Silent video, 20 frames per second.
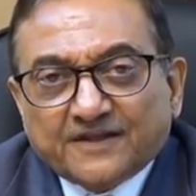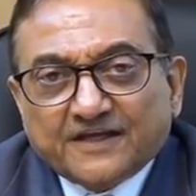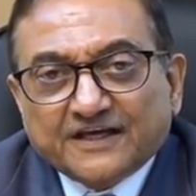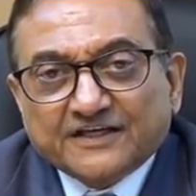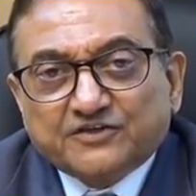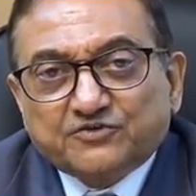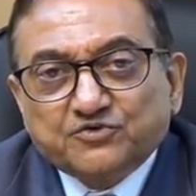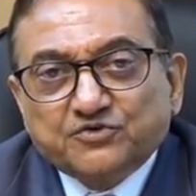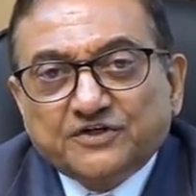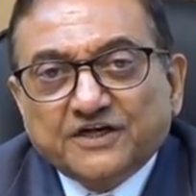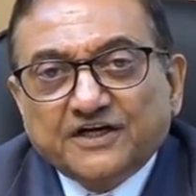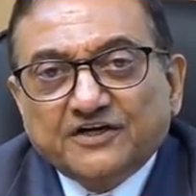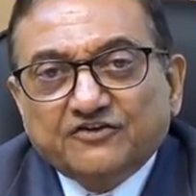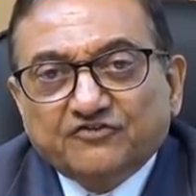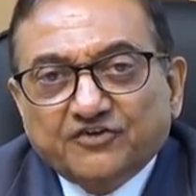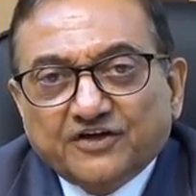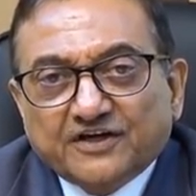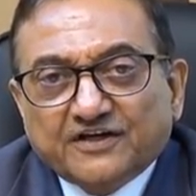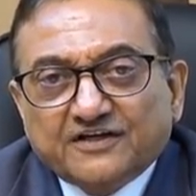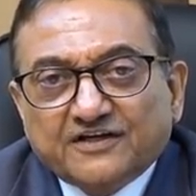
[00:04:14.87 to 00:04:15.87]
a
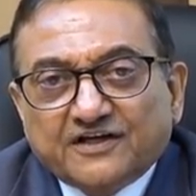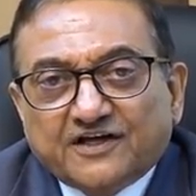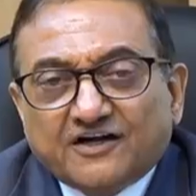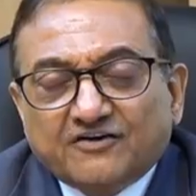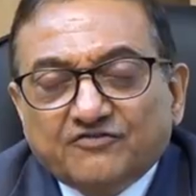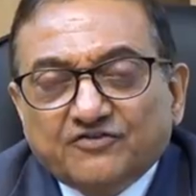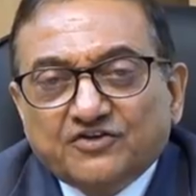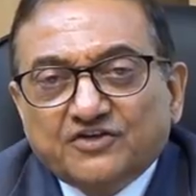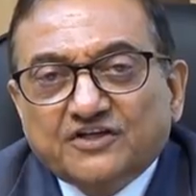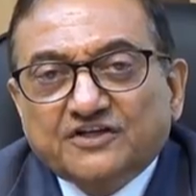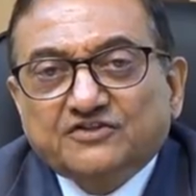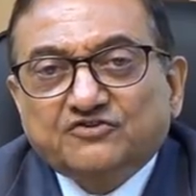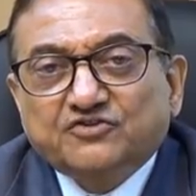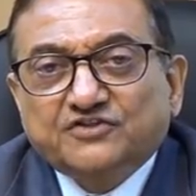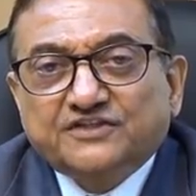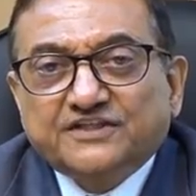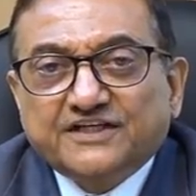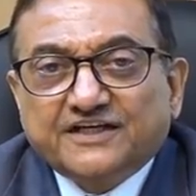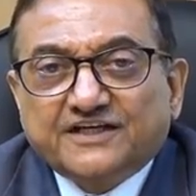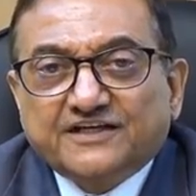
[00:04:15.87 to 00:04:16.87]
student wing of
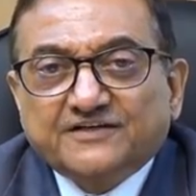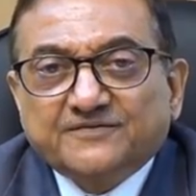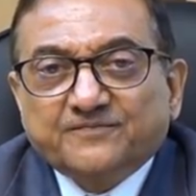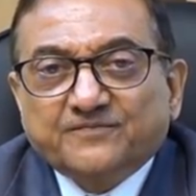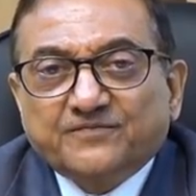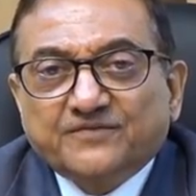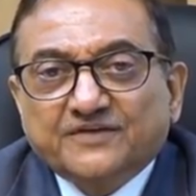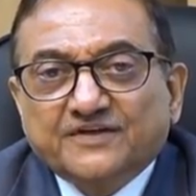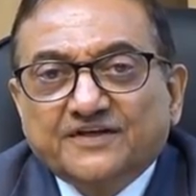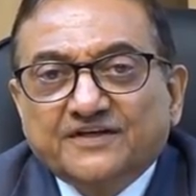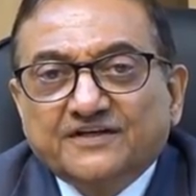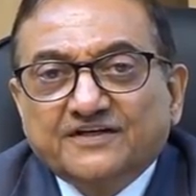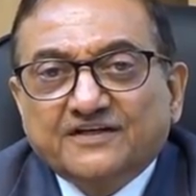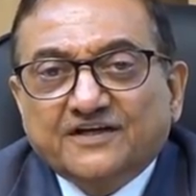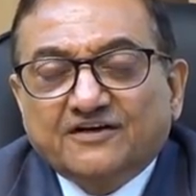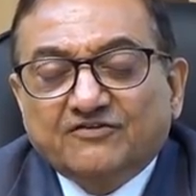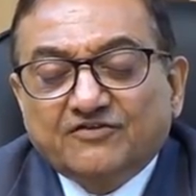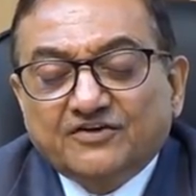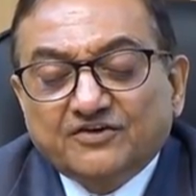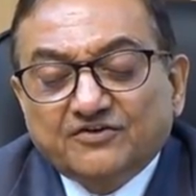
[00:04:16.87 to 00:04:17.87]
UNESCO Chair
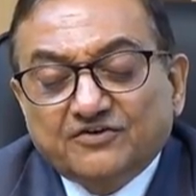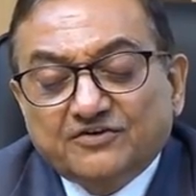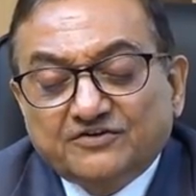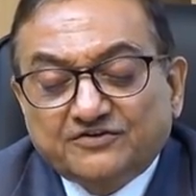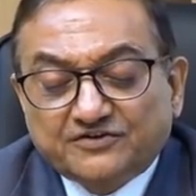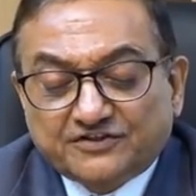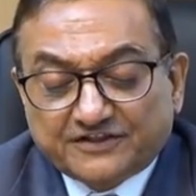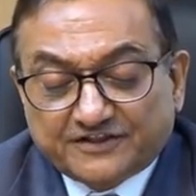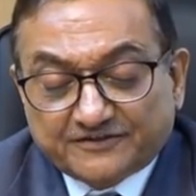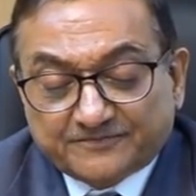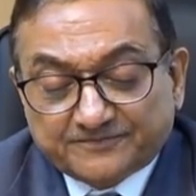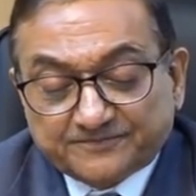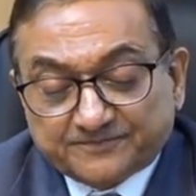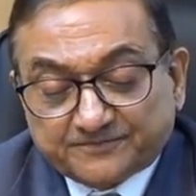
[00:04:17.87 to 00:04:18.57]
in our university.